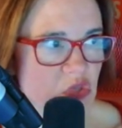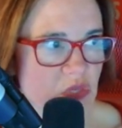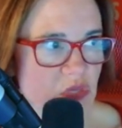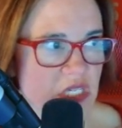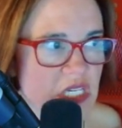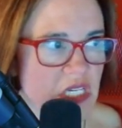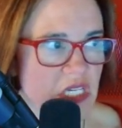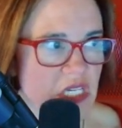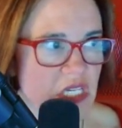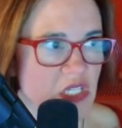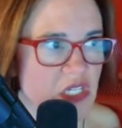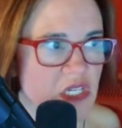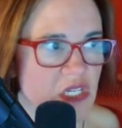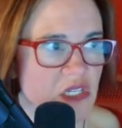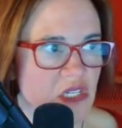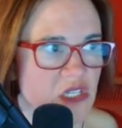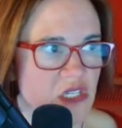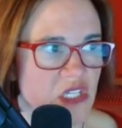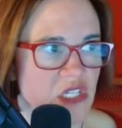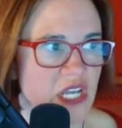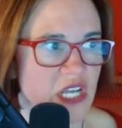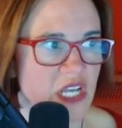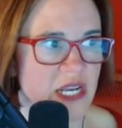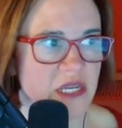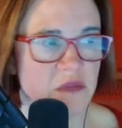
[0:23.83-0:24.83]
receipts in
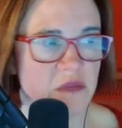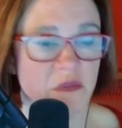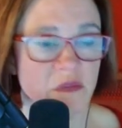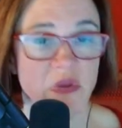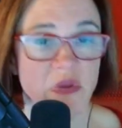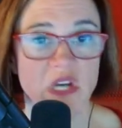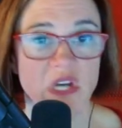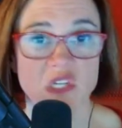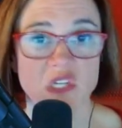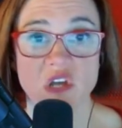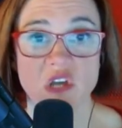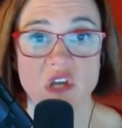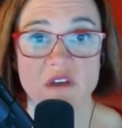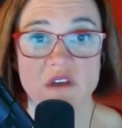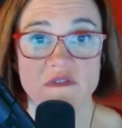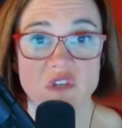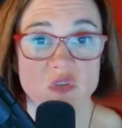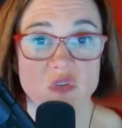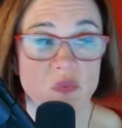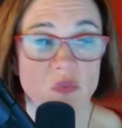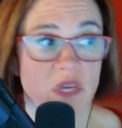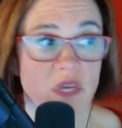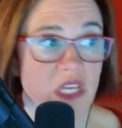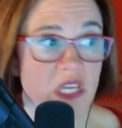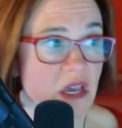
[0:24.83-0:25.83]
second box
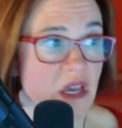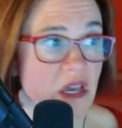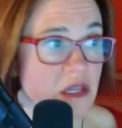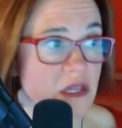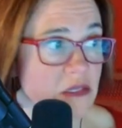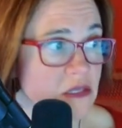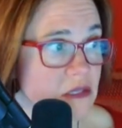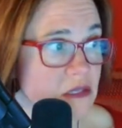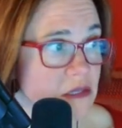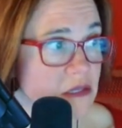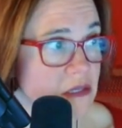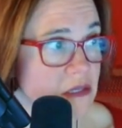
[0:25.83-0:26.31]
office weekend. Mm-hmm.